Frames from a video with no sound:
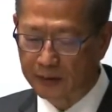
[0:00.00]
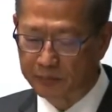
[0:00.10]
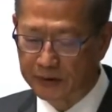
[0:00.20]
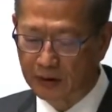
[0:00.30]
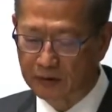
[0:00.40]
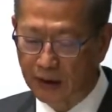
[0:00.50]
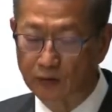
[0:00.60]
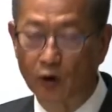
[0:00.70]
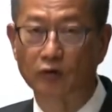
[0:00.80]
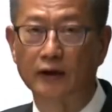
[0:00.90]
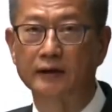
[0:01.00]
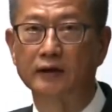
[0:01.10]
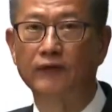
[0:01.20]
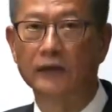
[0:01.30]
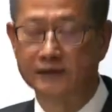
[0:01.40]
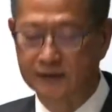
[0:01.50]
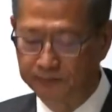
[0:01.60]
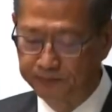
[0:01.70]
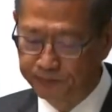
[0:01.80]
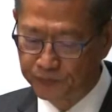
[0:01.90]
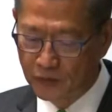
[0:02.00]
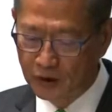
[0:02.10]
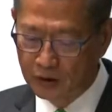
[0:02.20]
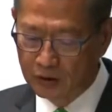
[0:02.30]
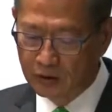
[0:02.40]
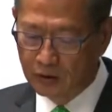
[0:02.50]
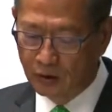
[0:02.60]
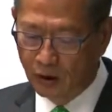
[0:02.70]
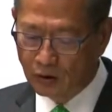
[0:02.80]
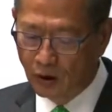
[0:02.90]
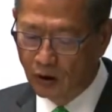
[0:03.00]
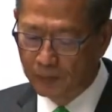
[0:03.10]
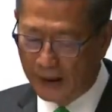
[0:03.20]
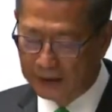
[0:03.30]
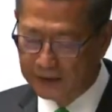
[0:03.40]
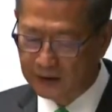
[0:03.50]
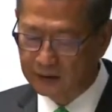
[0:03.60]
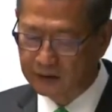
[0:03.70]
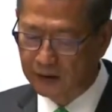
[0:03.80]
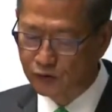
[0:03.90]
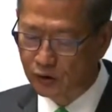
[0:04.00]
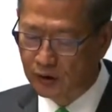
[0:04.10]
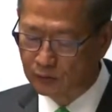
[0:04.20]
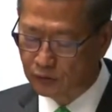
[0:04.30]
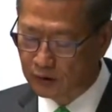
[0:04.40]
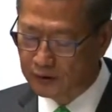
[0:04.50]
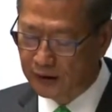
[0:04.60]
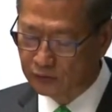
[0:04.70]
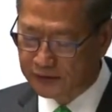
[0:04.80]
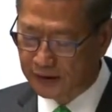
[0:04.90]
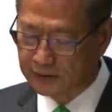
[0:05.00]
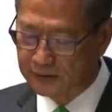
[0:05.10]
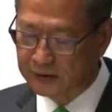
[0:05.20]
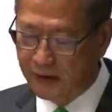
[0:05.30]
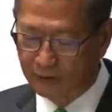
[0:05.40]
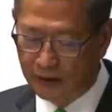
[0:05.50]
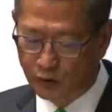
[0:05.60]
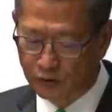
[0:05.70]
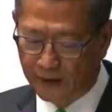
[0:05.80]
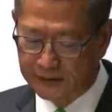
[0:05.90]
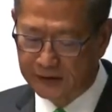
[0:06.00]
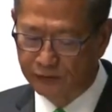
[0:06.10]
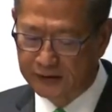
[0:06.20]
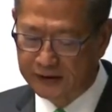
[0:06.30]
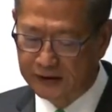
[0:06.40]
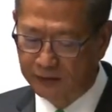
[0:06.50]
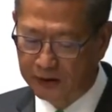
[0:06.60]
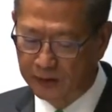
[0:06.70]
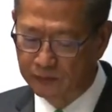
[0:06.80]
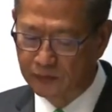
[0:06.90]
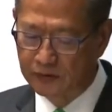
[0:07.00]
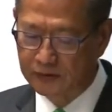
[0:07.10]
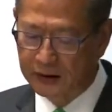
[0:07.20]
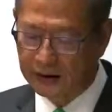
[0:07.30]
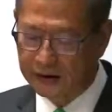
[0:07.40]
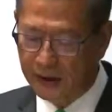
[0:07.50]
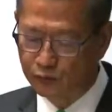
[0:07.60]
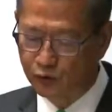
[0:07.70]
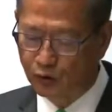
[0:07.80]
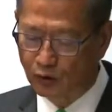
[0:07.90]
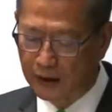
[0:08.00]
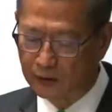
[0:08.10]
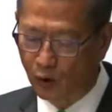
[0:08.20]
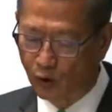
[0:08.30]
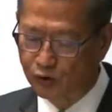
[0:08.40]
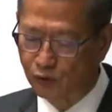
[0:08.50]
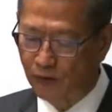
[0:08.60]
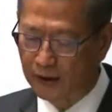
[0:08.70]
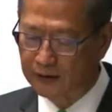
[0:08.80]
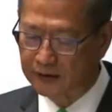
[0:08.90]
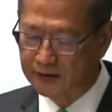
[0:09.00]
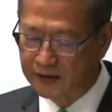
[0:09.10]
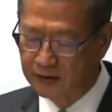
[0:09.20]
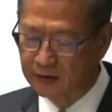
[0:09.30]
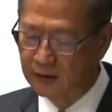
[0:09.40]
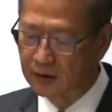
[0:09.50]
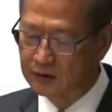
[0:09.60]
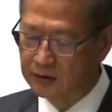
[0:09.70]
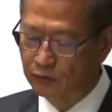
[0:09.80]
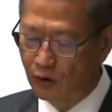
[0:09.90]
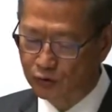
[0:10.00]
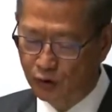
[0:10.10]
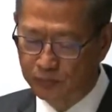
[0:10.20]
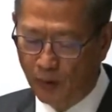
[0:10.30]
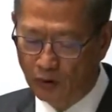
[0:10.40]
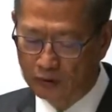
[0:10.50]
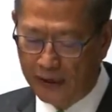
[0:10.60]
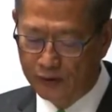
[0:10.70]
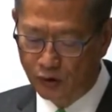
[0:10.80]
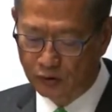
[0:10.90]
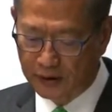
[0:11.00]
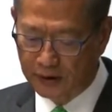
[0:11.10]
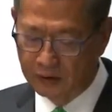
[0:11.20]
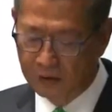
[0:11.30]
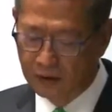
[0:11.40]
Under our country's dual circulation development strategy, Hong Kong will definitely achieve greater success in the future as long as we can give full play to our unique roles as a gateway, a springboard, and an intermediary.